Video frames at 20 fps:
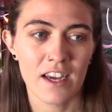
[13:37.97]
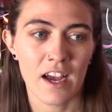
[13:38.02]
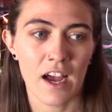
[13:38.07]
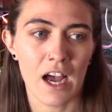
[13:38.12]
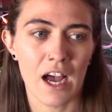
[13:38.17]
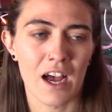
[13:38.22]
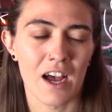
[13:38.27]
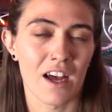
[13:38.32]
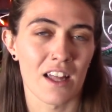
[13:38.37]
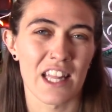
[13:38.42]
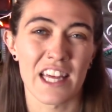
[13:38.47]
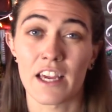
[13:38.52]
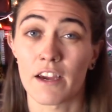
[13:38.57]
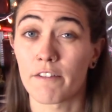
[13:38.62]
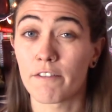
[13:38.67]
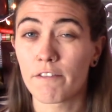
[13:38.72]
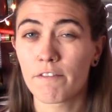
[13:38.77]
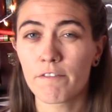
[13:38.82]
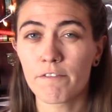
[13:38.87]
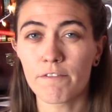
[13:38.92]
like a
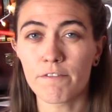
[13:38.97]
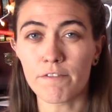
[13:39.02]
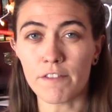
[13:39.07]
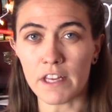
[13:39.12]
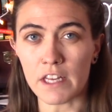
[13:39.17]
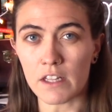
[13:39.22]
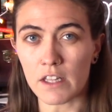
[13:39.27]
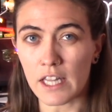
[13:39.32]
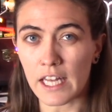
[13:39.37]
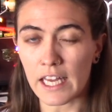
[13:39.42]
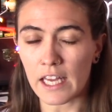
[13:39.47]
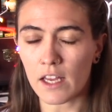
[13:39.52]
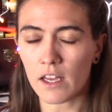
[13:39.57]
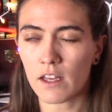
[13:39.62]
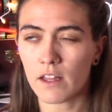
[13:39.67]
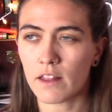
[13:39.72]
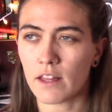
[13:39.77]
feeling.